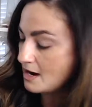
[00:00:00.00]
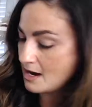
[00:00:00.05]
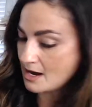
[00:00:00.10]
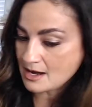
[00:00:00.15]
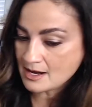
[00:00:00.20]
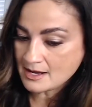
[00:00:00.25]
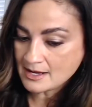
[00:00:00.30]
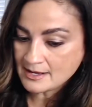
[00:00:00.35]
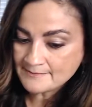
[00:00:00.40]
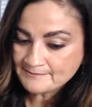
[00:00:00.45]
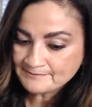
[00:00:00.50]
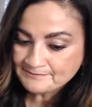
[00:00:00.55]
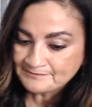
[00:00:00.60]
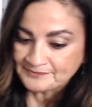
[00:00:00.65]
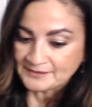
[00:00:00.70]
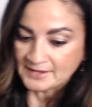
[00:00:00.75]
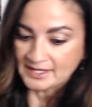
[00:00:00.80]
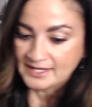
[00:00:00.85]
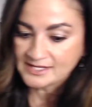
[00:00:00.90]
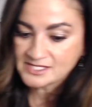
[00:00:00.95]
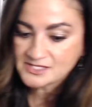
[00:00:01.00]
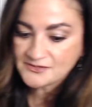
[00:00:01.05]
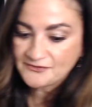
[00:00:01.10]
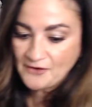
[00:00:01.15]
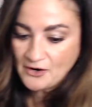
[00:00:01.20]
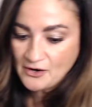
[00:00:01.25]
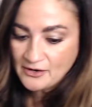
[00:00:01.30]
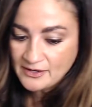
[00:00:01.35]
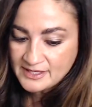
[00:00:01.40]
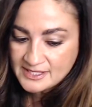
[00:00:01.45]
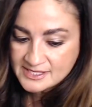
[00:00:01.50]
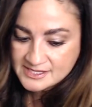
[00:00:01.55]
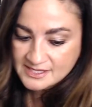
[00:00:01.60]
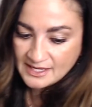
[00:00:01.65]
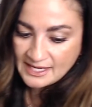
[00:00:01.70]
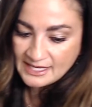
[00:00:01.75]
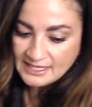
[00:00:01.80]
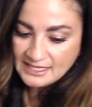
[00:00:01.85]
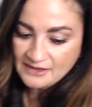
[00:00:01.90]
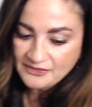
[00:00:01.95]
As far as
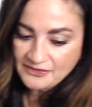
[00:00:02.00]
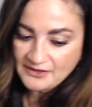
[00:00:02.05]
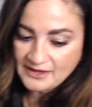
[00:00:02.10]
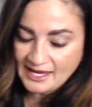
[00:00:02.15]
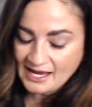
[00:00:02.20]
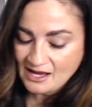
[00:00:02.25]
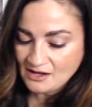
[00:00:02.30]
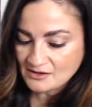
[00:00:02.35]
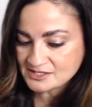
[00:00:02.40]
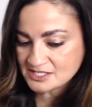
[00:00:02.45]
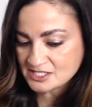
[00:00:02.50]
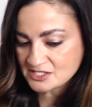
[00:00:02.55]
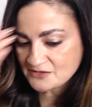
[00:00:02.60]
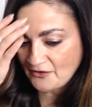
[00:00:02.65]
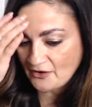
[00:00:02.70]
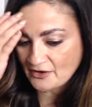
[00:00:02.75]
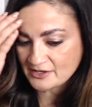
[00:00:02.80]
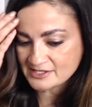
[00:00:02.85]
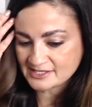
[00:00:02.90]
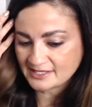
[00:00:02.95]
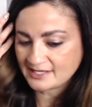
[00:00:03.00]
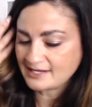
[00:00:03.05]
anything else, as far as a